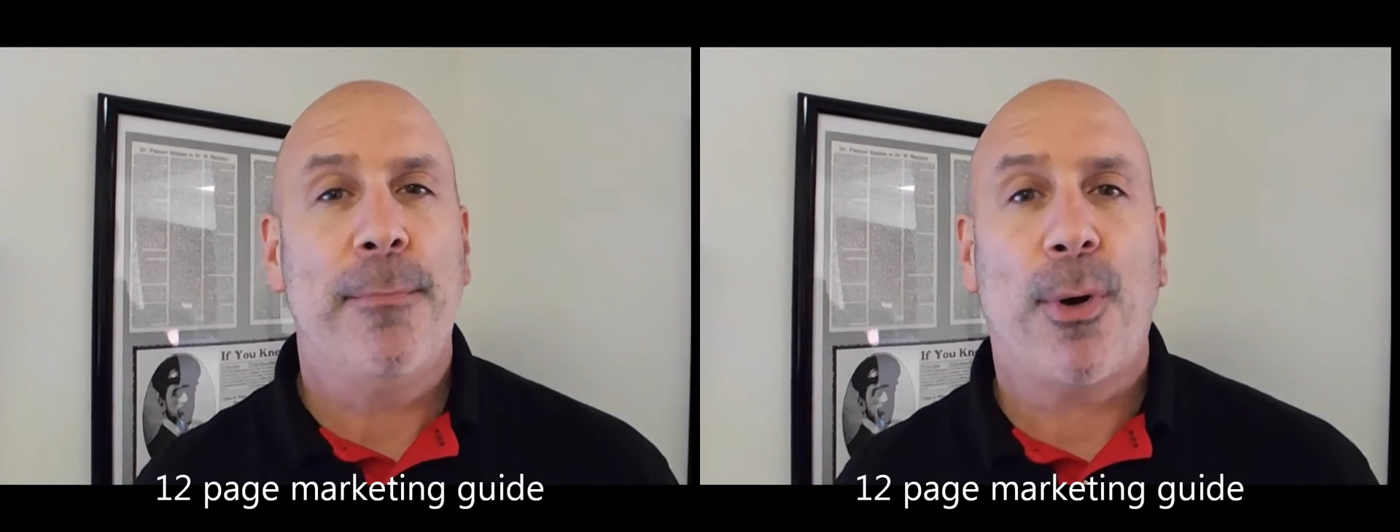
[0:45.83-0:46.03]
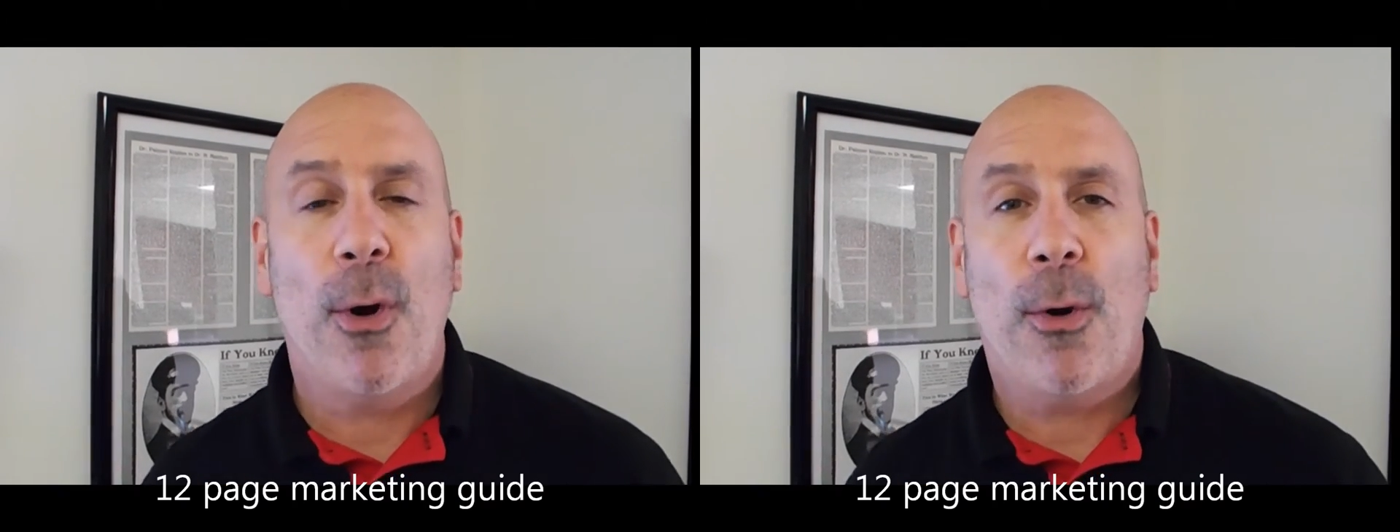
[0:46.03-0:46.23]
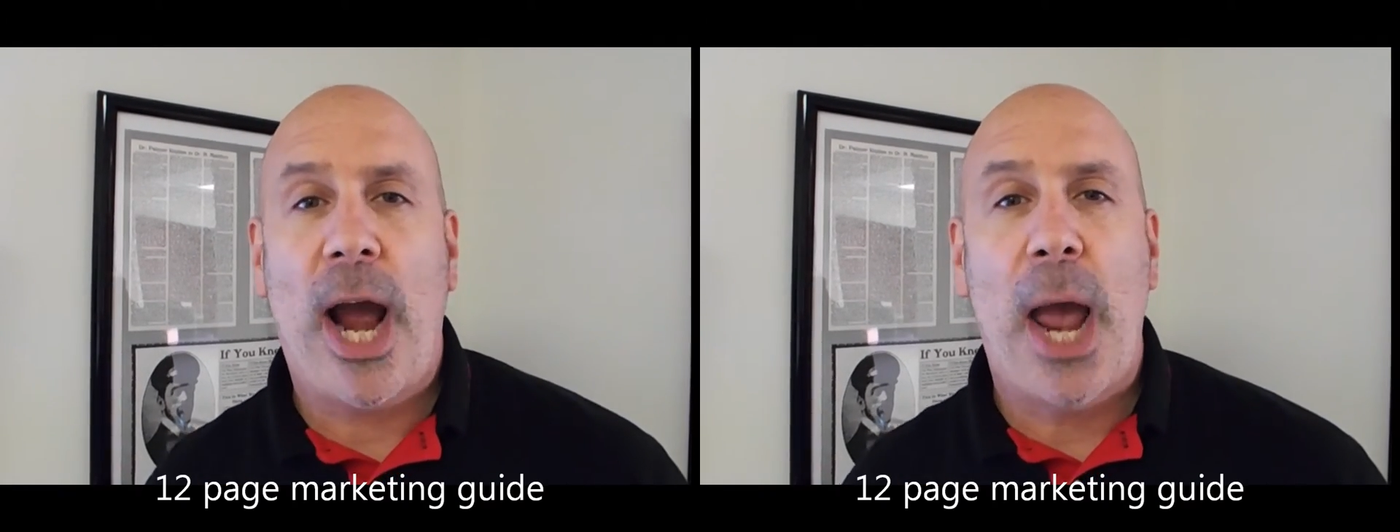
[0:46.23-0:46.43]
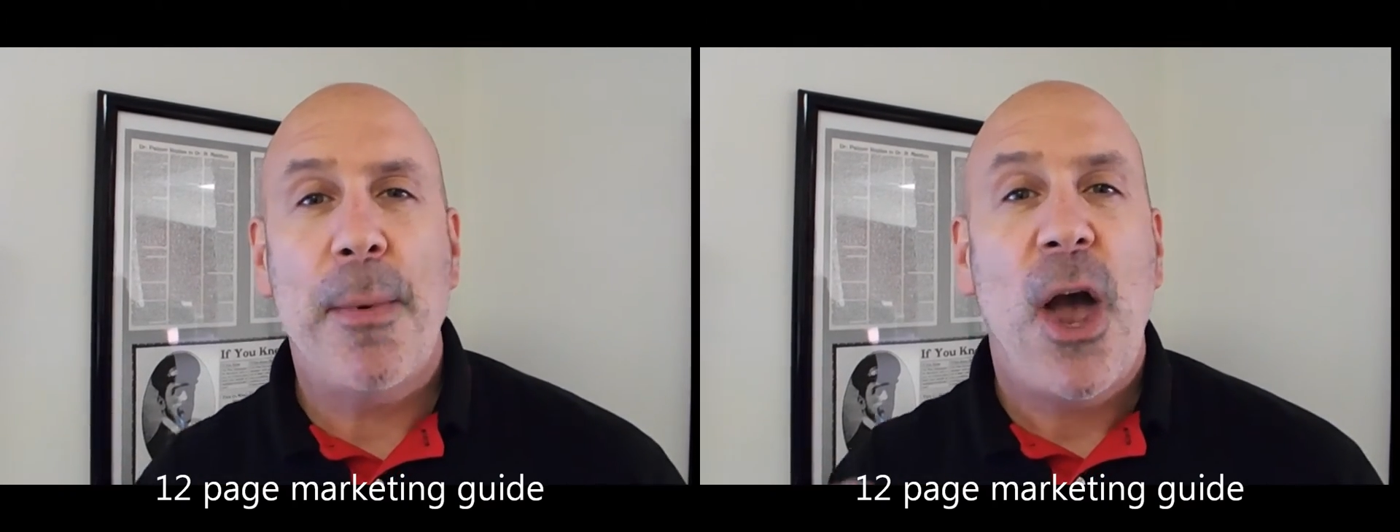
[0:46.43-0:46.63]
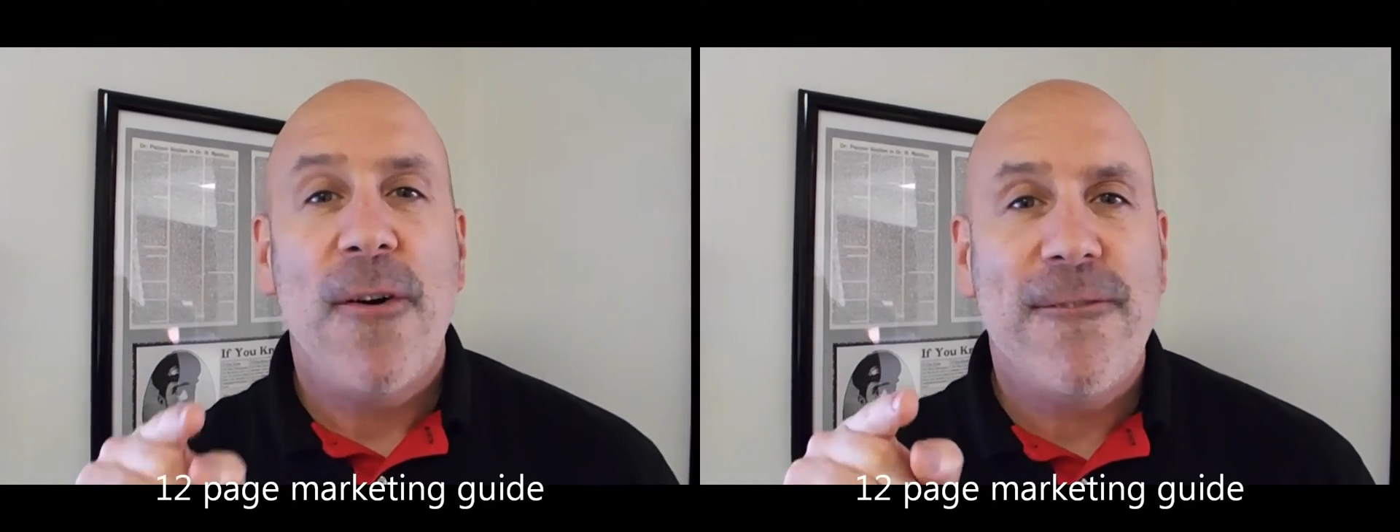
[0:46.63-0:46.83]

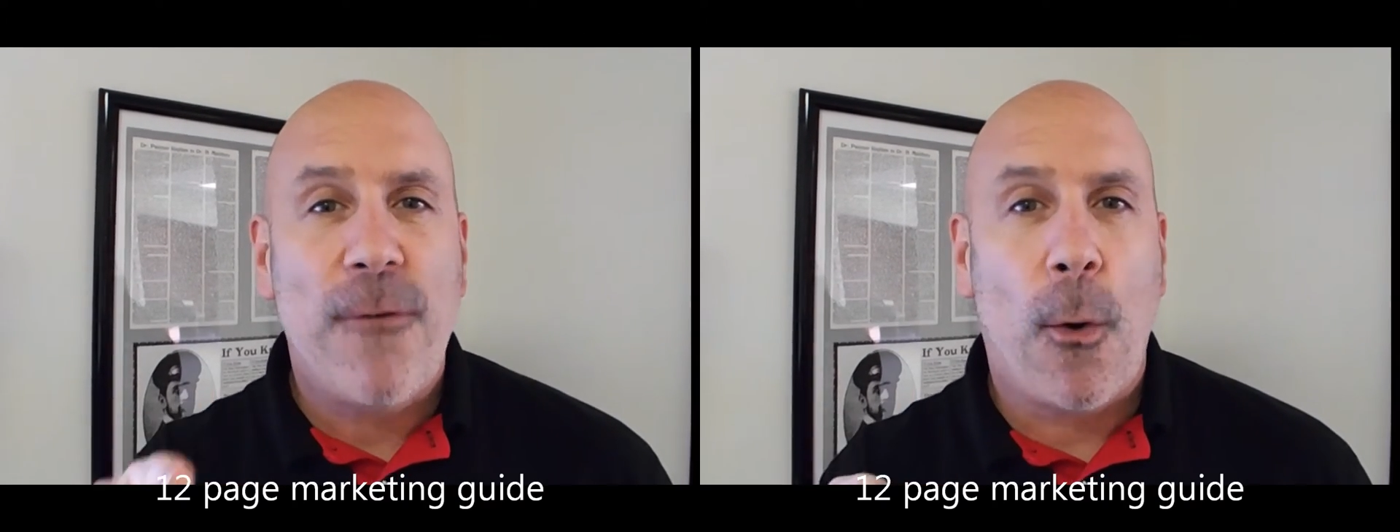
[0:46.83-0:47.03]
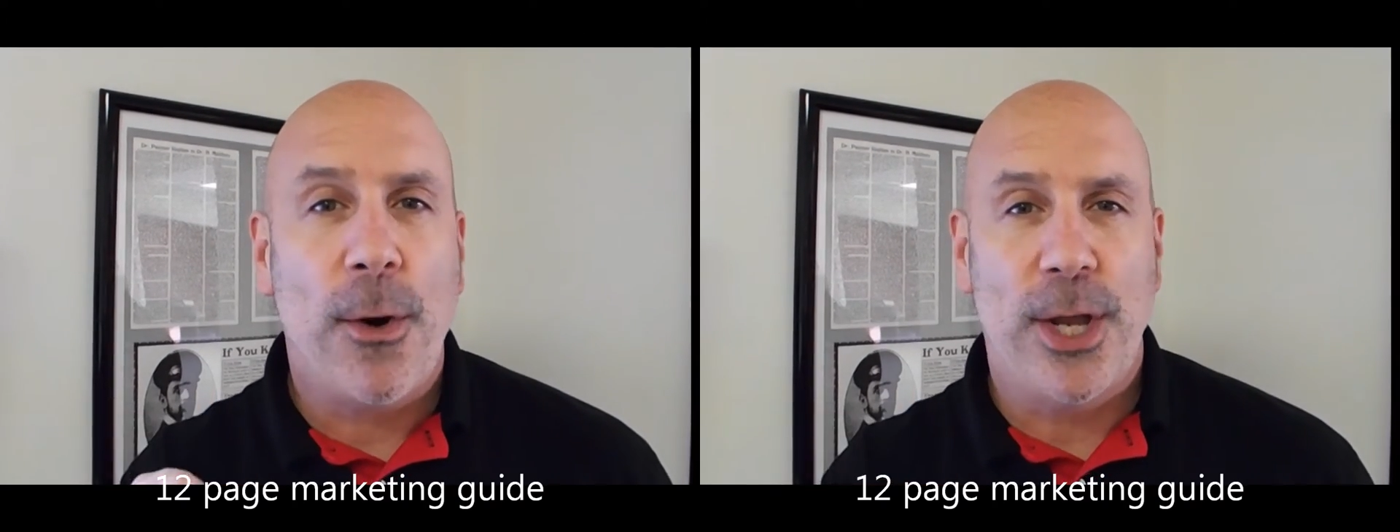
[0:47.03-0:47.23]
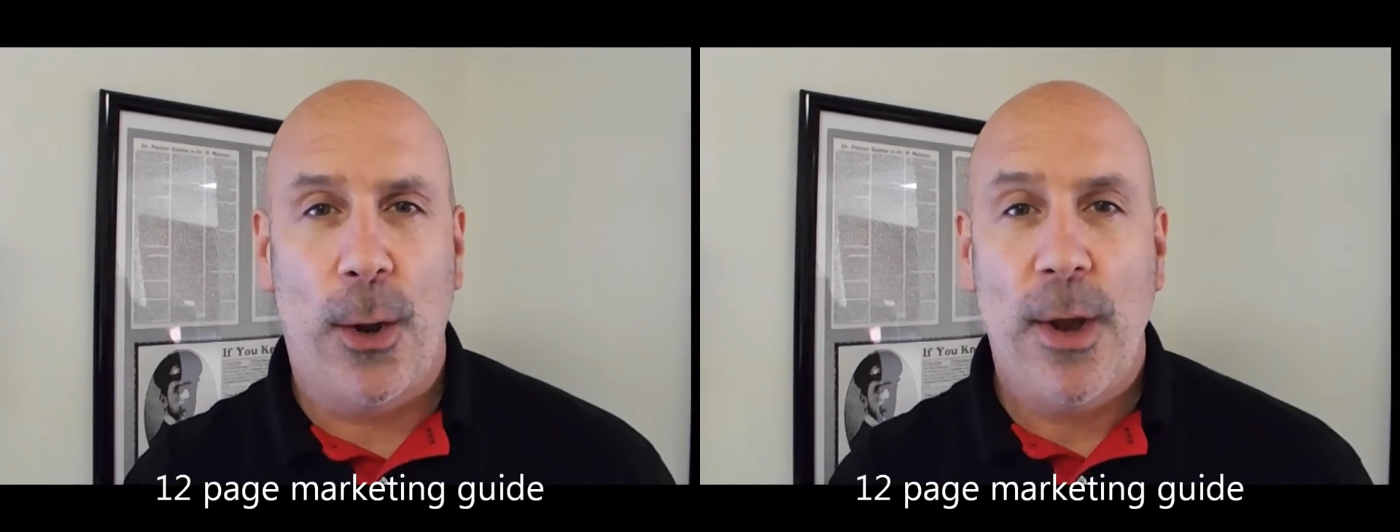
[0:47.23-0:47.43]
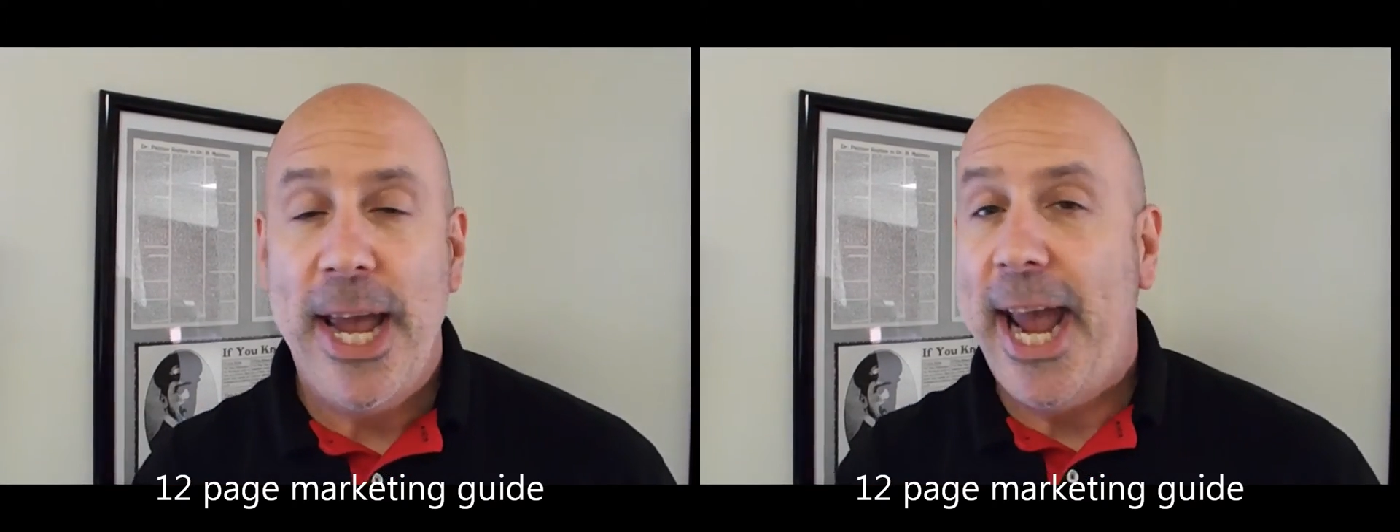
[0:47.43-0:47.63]
program for you.